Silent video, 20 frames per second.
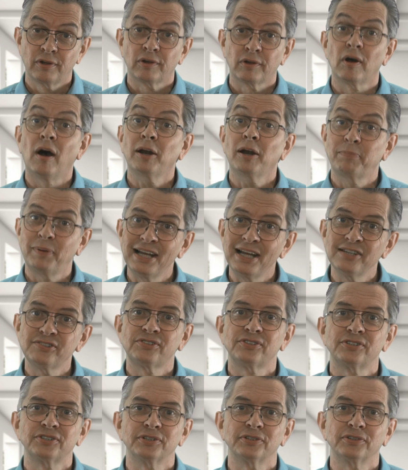God
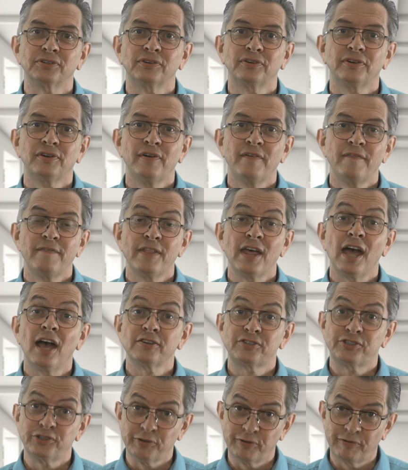bless you
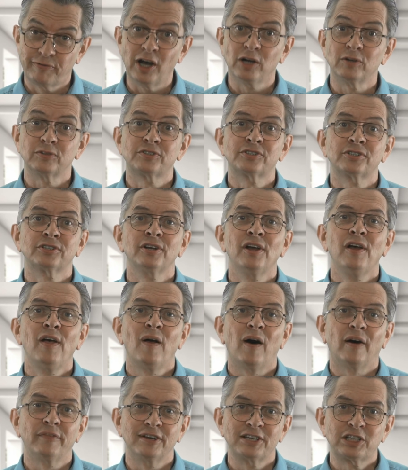as you vote
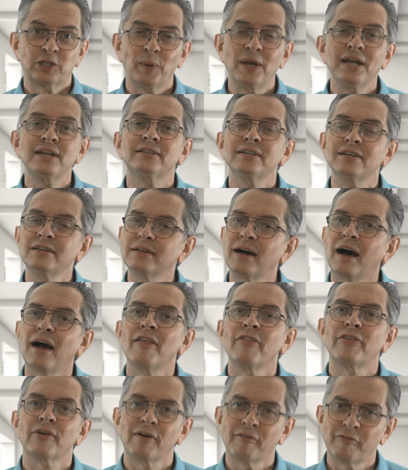on the
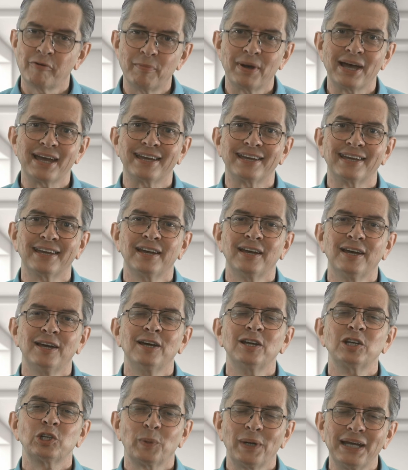29th of May
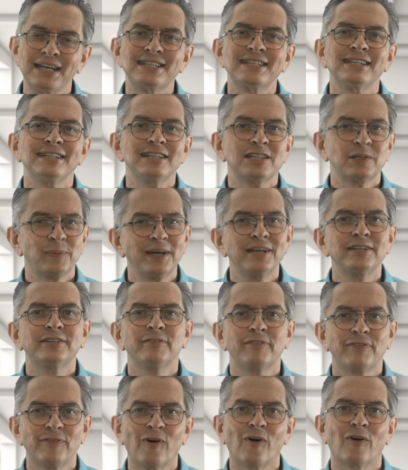
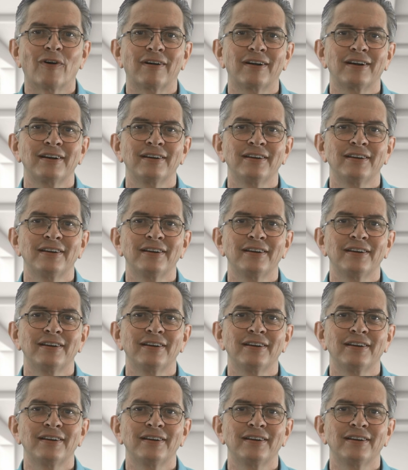2024.